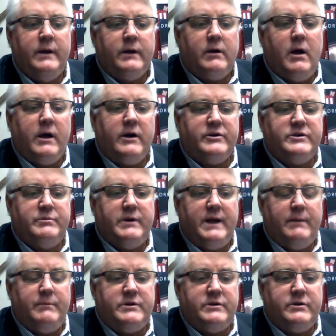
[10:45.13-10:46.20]
Congressman,
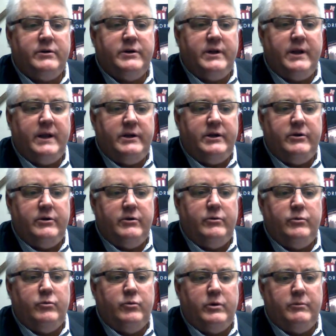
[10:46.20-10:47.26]
I'm sure that
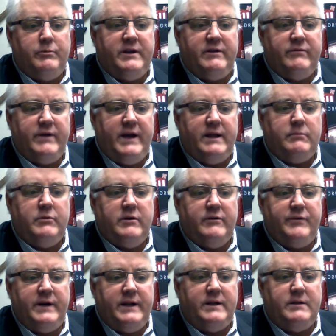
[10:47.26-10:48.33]
you will be available if
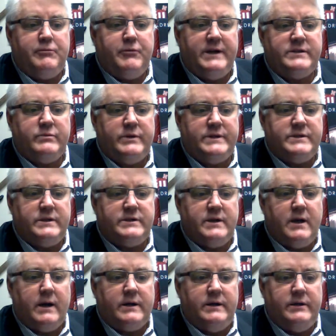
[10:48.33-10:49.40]
any of the press wants to
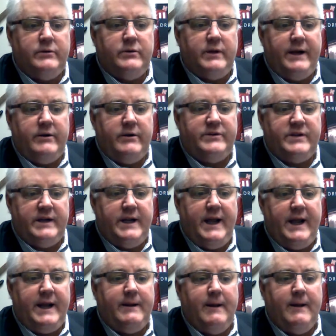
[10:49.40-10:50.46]
talk to you later
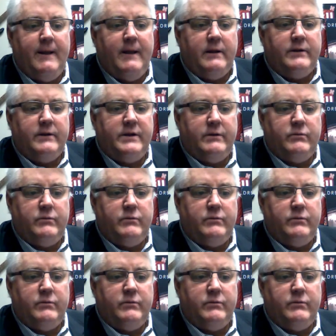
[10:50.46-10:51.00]
today to